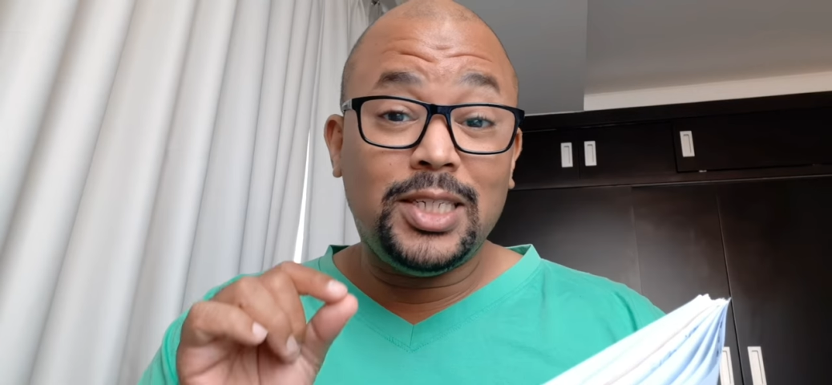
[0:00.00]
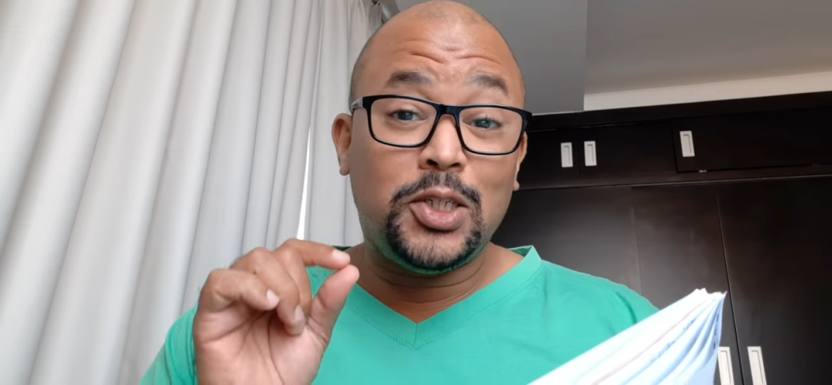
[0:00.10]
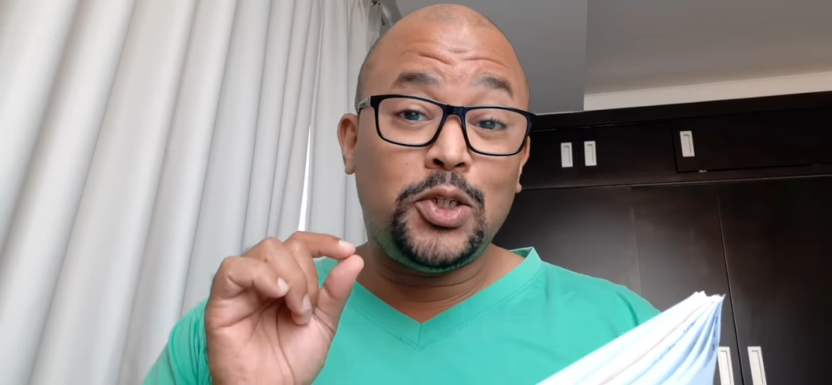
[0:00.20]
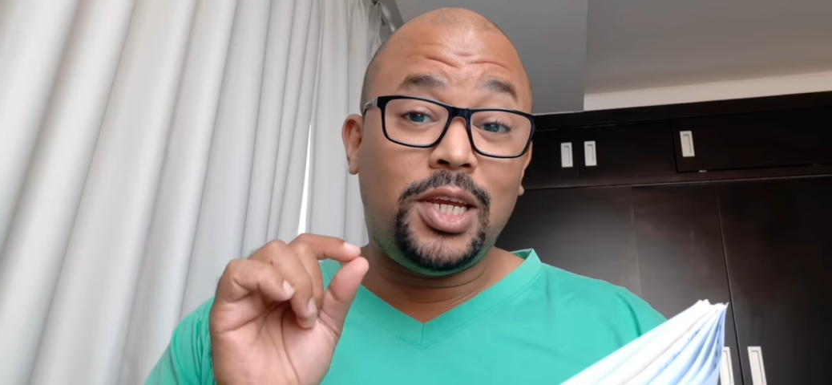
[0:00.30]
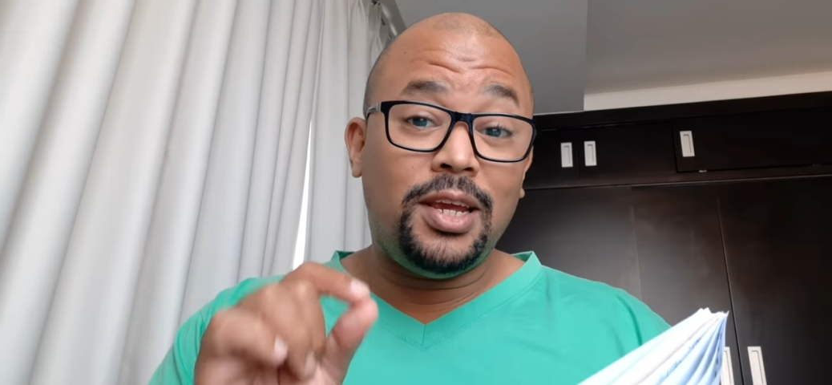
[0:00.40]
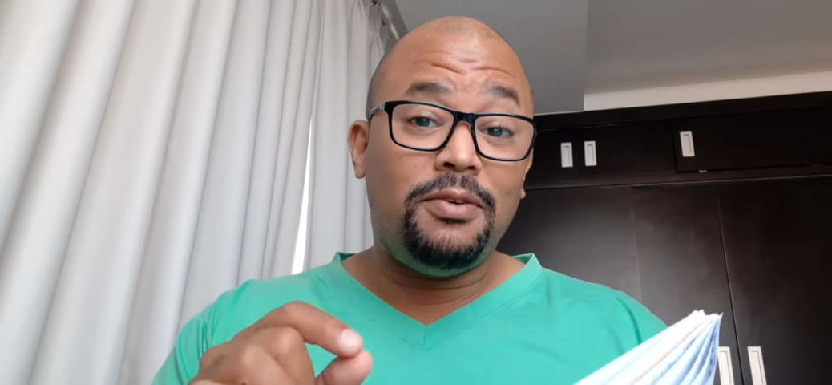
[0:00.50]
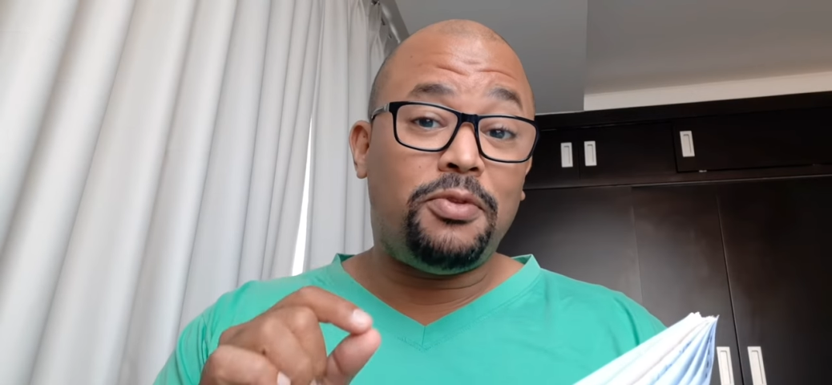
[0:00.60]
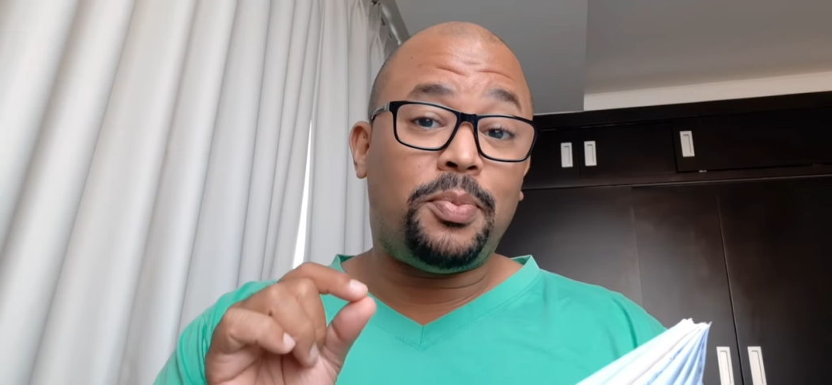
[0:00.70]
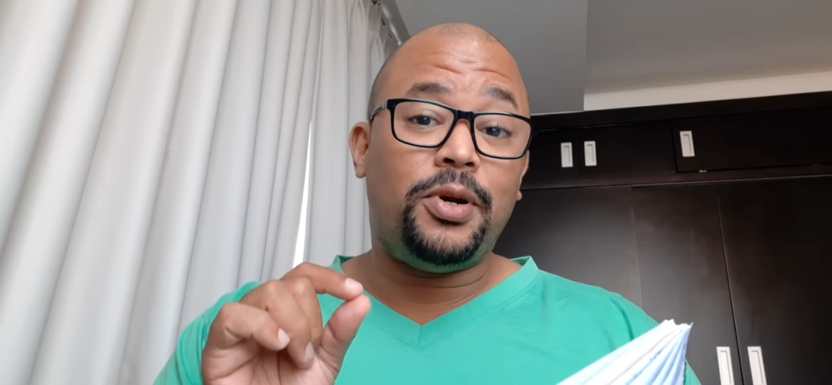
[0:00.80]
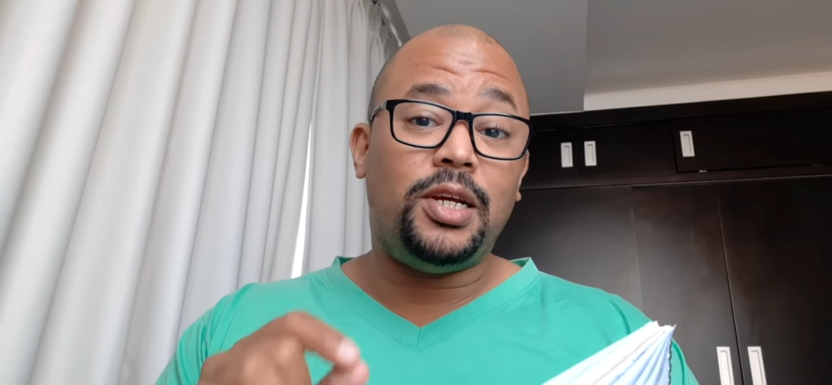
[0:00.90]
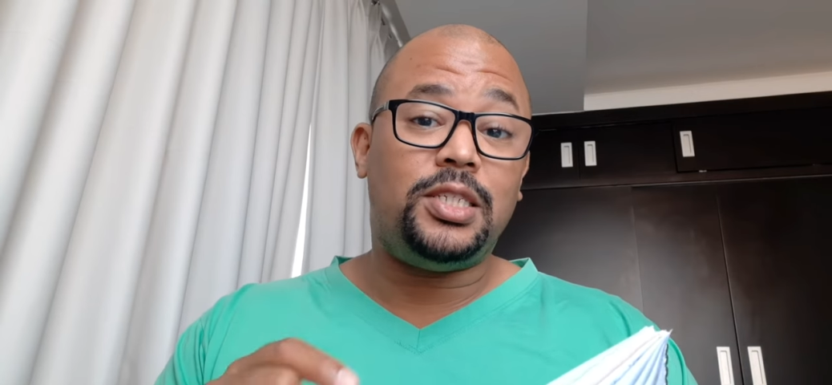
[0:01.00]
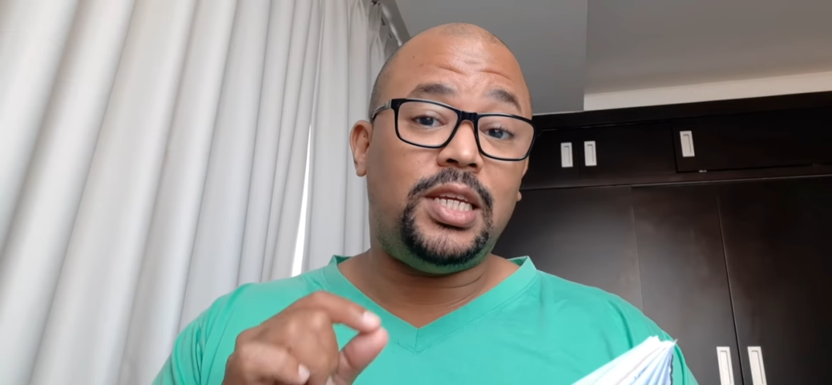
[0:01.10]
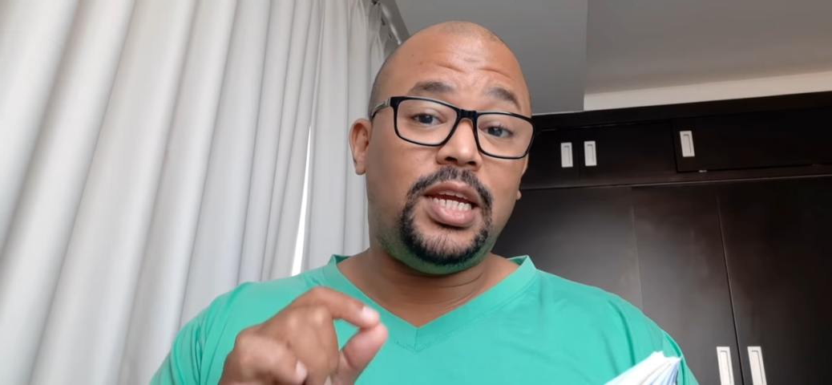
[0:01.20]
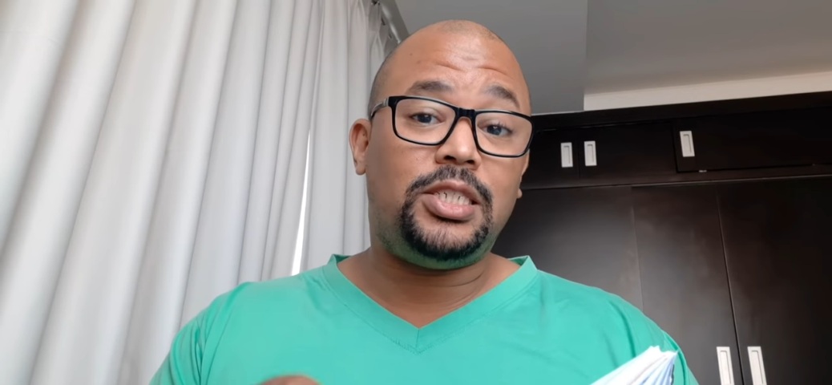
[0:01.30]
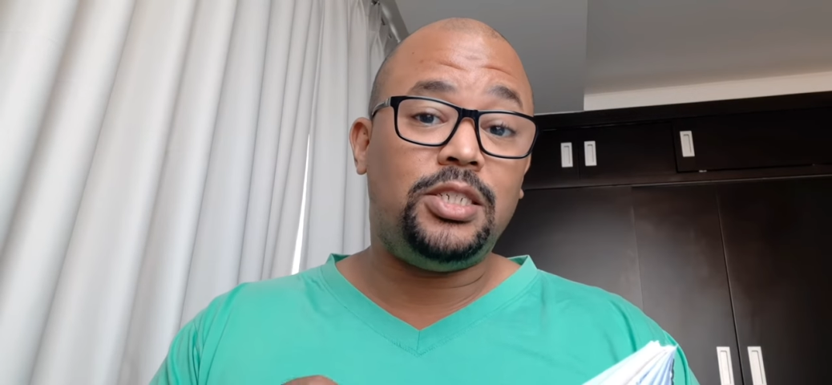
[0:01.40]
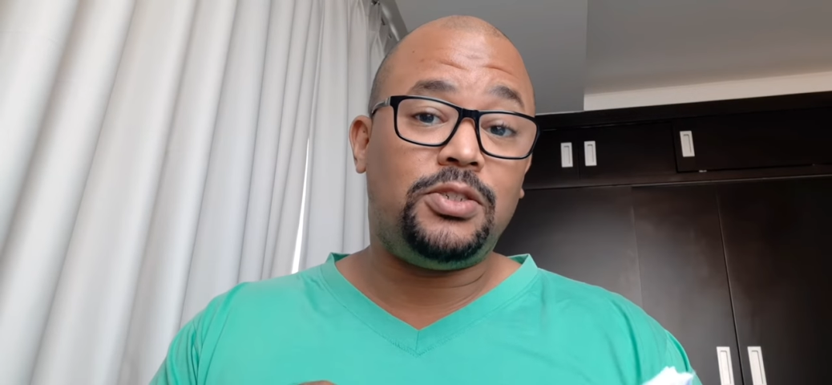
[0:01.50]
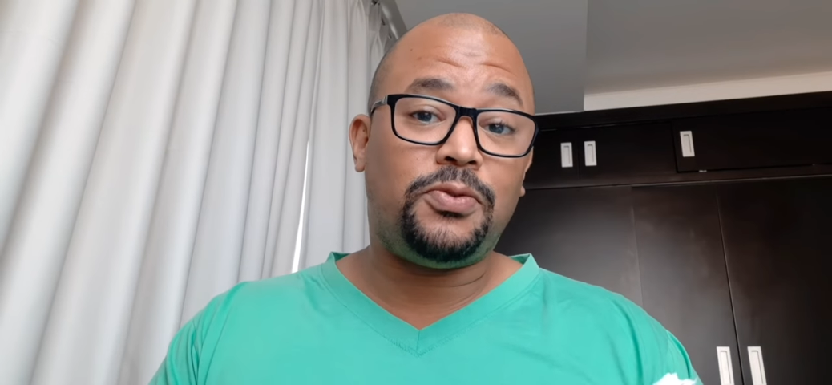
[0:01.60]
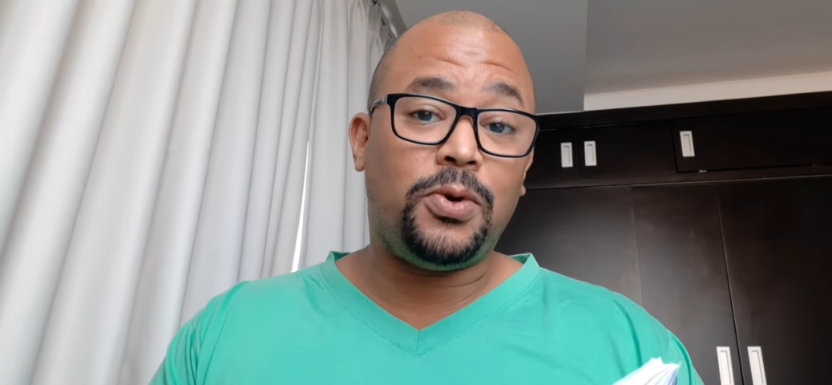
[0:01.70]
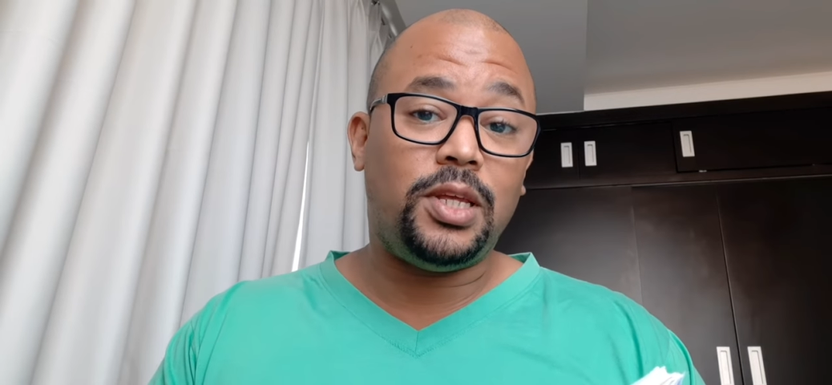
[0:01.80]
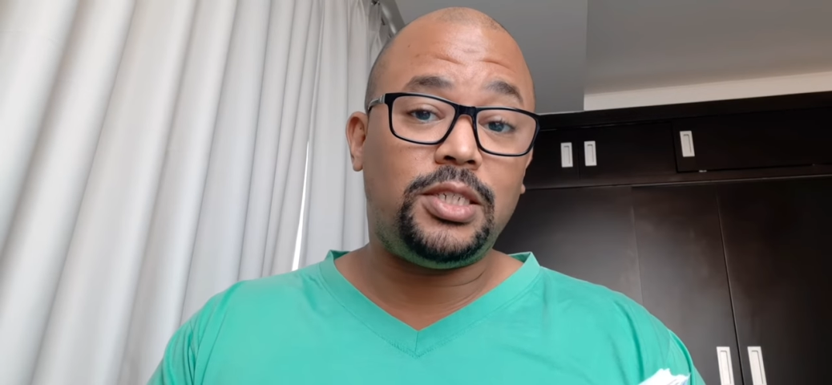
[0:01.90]
to give the pronunciations
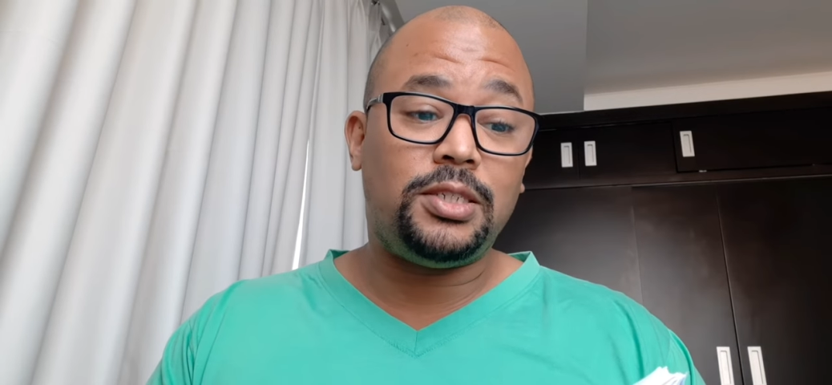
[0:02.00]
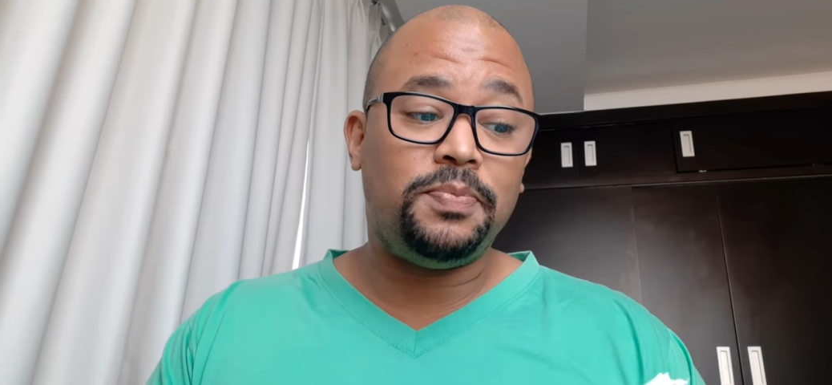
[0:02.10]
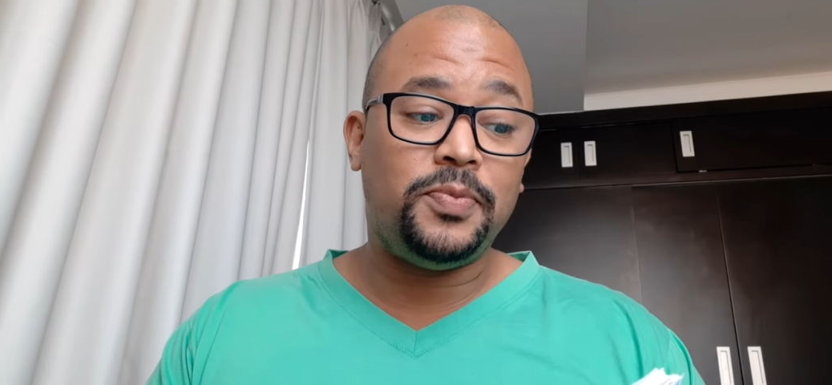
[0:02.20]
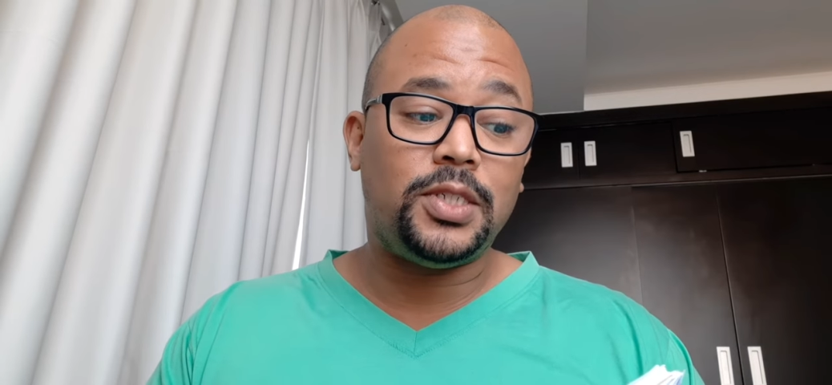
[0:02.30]
for this.